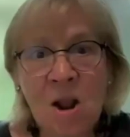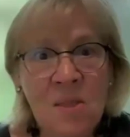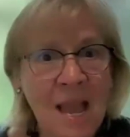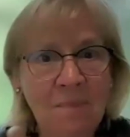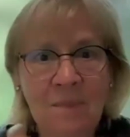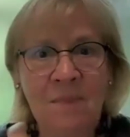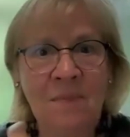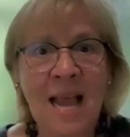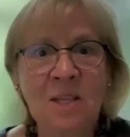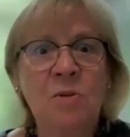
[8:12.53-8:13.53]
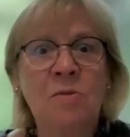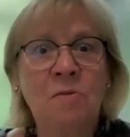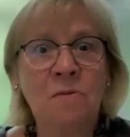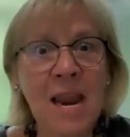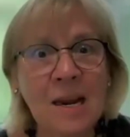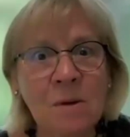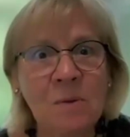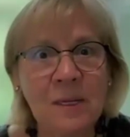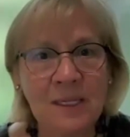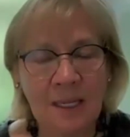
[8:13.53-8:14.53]
we know that that's great
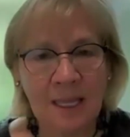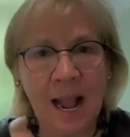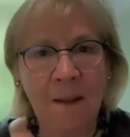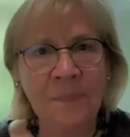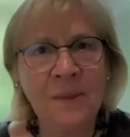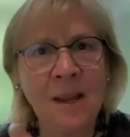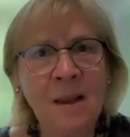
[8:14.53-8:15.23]
when we see that.